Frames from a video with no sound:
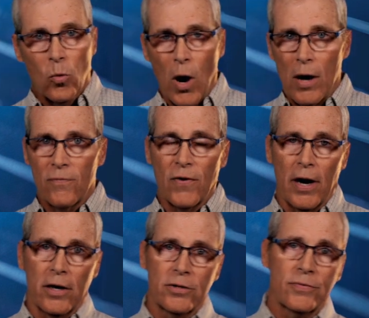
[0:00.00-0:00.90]

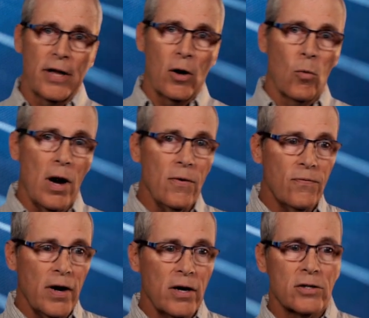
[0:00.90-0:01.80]
Wildfires. Now,
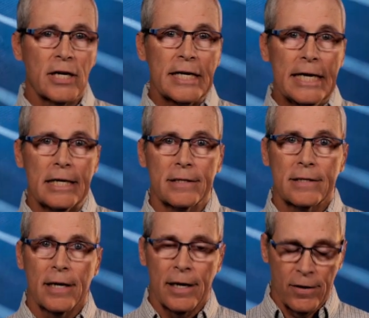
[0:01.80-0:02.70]
wildfires can get
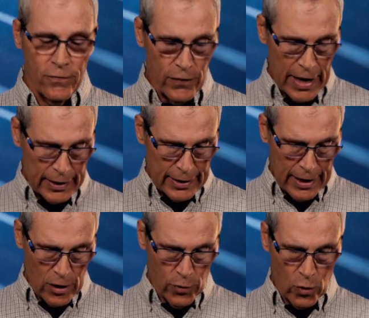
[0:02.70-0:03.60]
us. In fact,
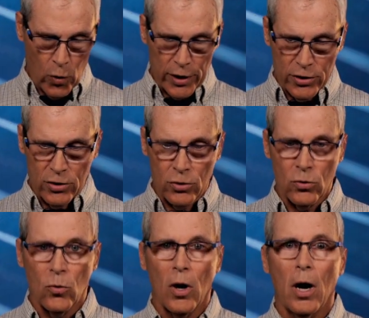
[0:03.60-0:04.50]
I had a request
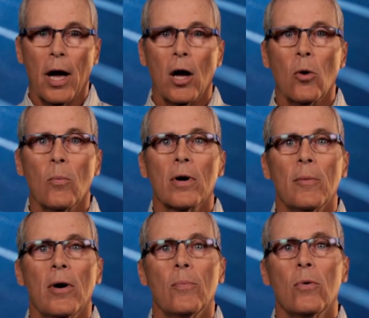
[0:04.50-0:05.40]
to help
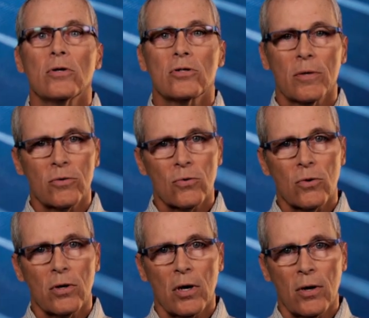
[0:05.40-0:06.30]
come up with some
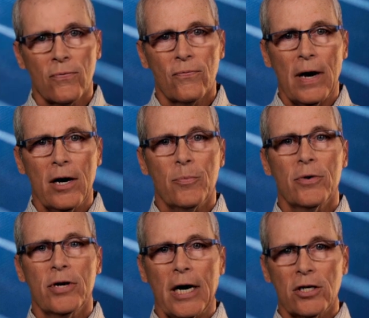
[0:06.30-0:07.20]
sort of fire
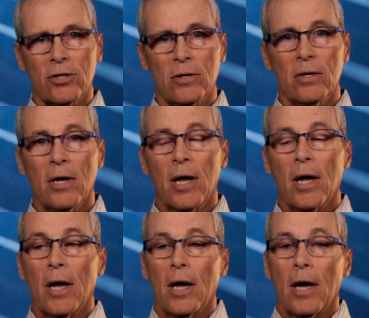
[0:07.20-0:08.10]
protection
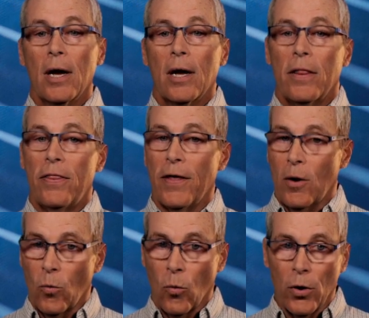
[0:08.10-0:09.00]

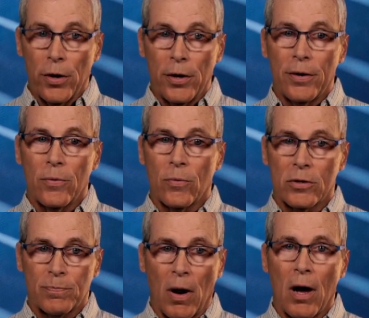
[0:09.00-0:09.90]
that would
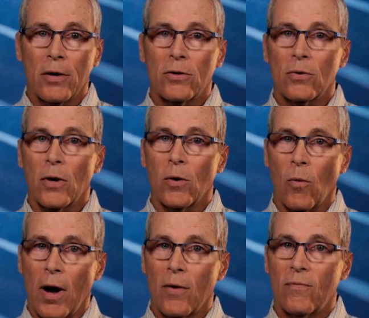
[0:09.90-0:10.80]
respond to a
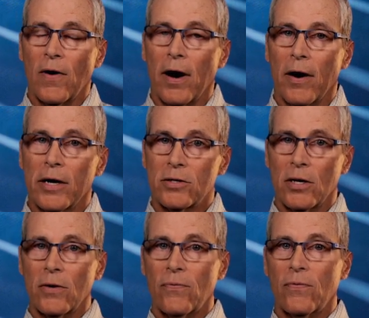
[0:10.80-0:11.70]
wildfire as
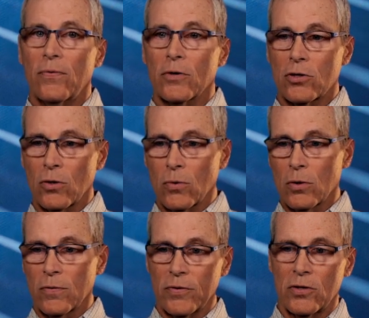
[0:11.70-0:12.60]
if the
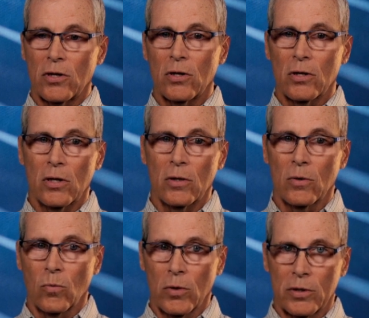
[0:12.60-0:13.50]
solar
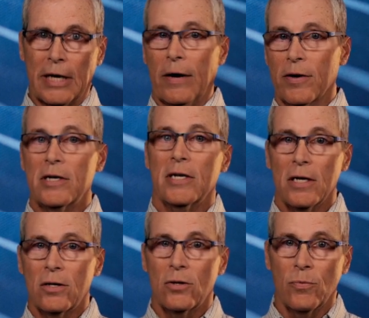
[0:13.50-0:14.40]
facility was
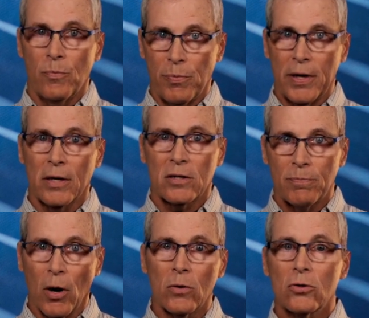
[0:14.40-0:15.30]
guaranteed to be
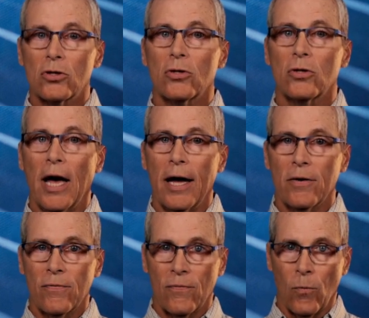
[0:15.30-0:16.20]
exposed to
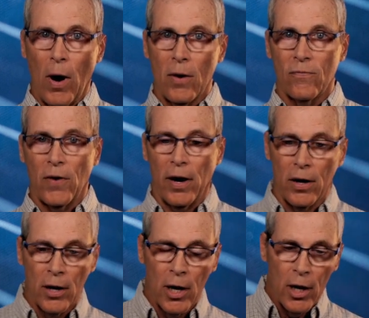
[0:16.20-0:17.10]
that
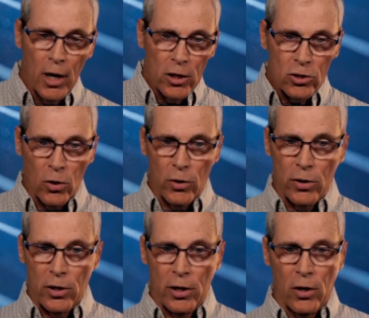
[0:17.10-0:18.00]
wildfire. So
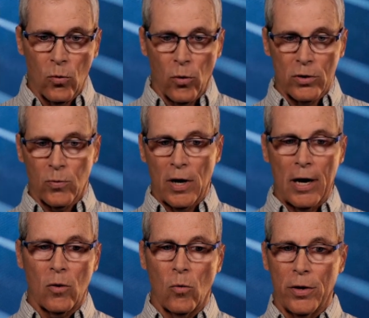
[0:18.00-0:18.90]
in other words, we're
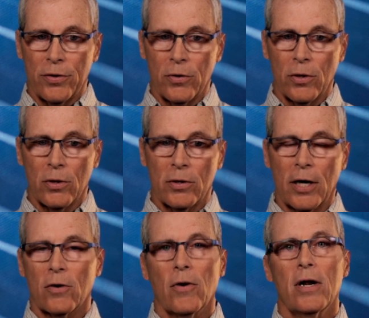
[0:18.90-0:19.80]
not going to
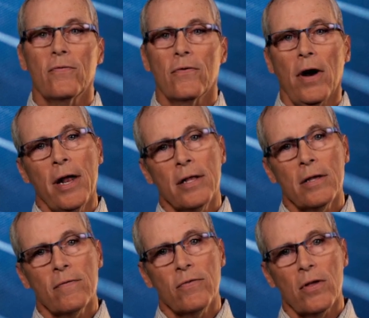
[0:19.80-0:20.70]
take credit for
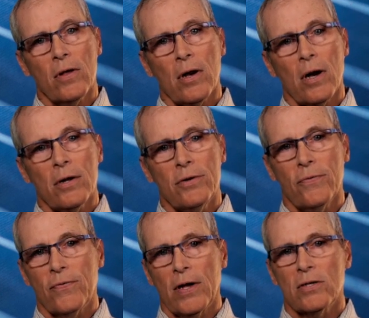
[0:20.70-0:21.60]
any of the
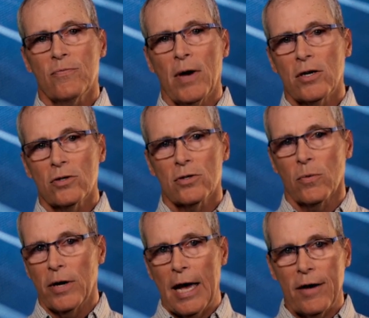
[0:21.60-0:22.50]
defensive measures
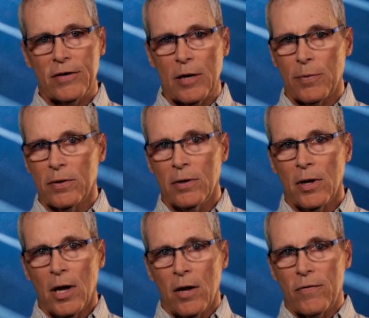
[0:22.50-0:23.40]
that we have, keeping
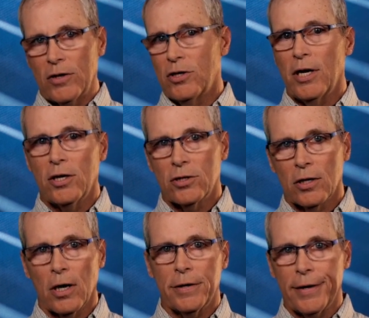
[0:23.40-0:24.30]

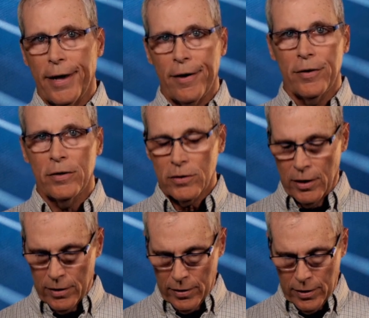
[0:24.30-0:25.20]
vegetation cut down
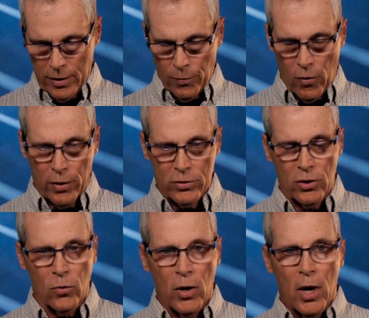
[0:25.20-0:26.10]
and apart.
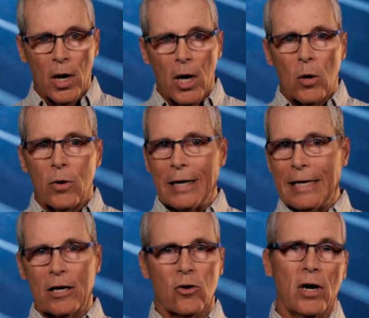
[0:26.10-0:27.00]
So we're not
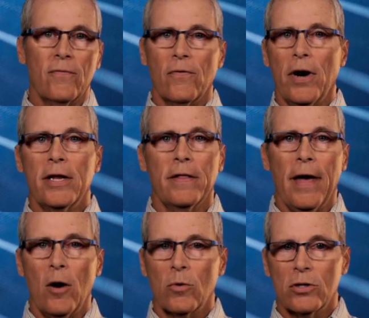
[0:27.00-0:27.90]
taking credit for any
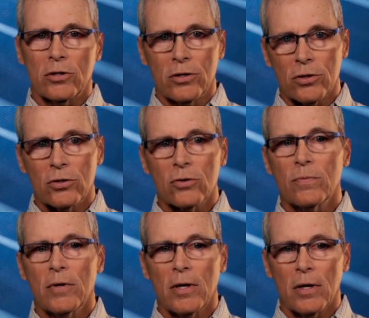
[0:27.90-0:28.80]
of that. We're just going to
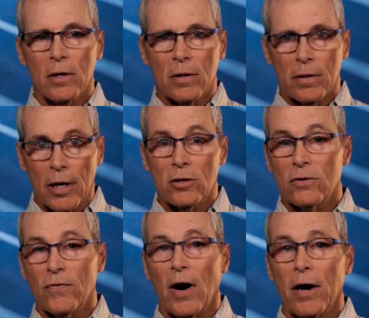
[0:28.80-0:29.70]
assume that it
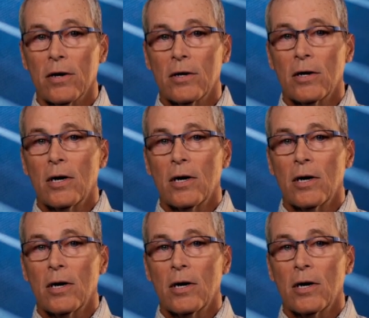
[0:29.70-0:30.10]
catches fire.